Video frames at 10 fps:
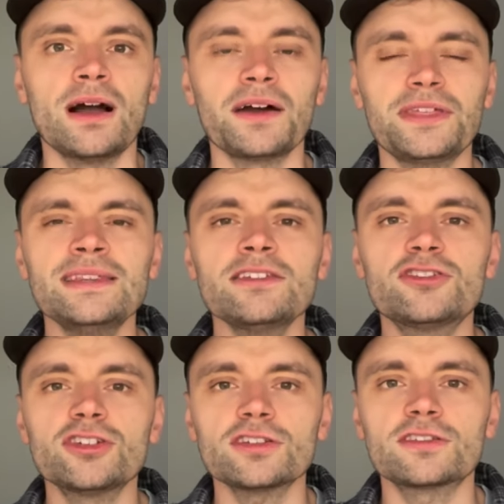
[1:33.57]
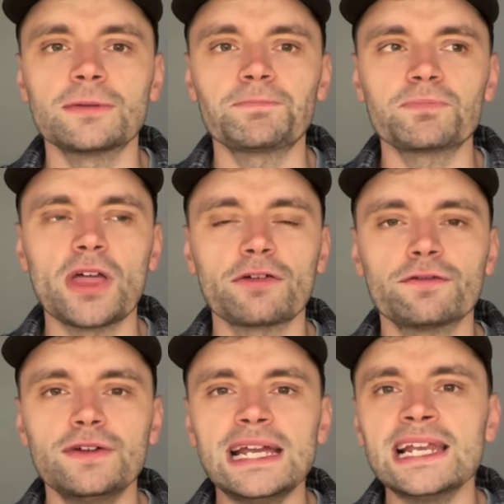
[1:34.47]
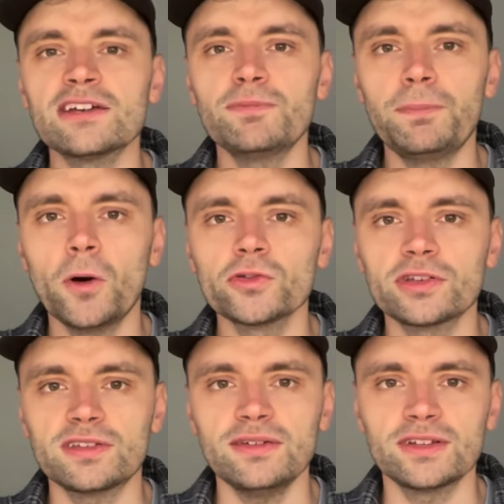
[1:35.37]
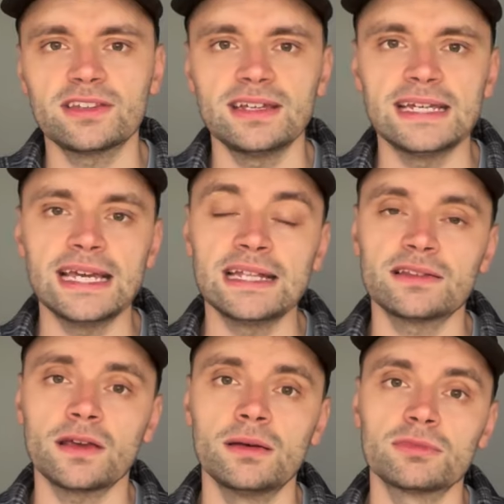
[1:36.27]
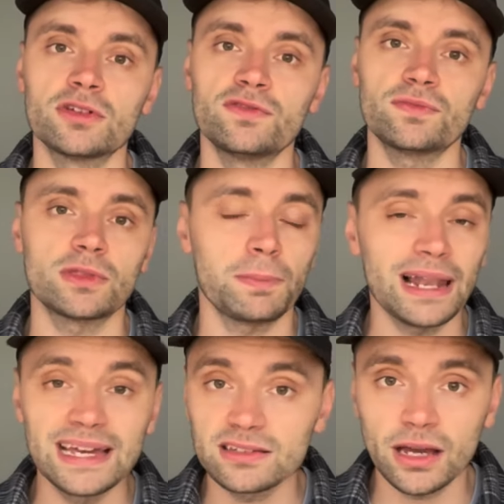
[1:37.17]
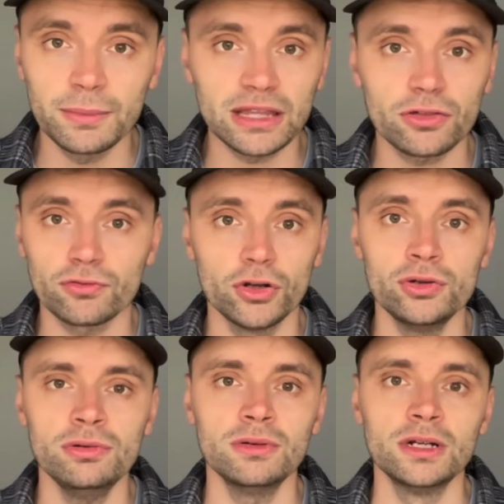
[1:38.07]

I think there's just a, a feeling of positivity in terms of the players coming through,